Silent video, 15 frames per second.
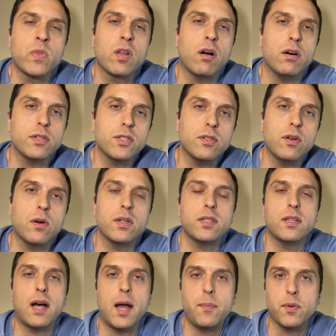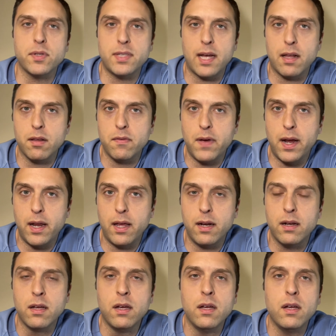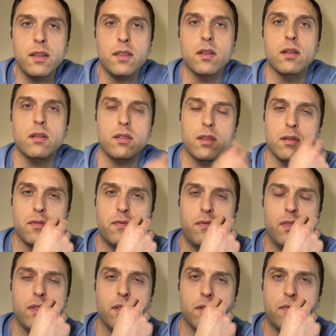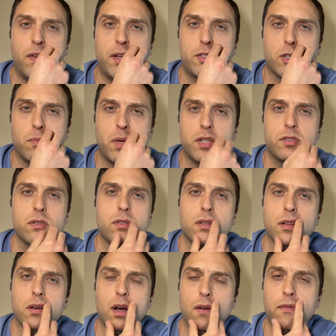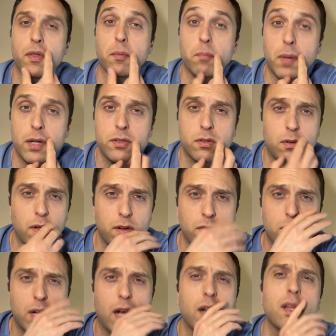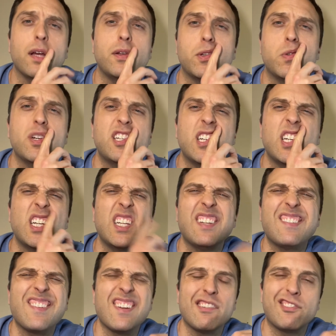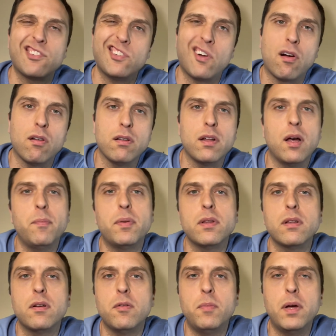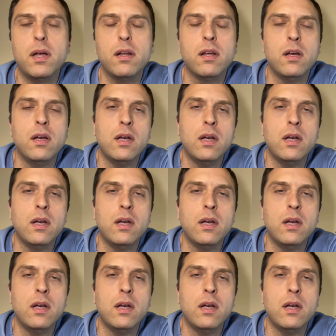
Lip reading: Also notice the hypersalivating, the facial muscles of the muzzle are kind of like twitching, and he's trying to snarl up a little bit.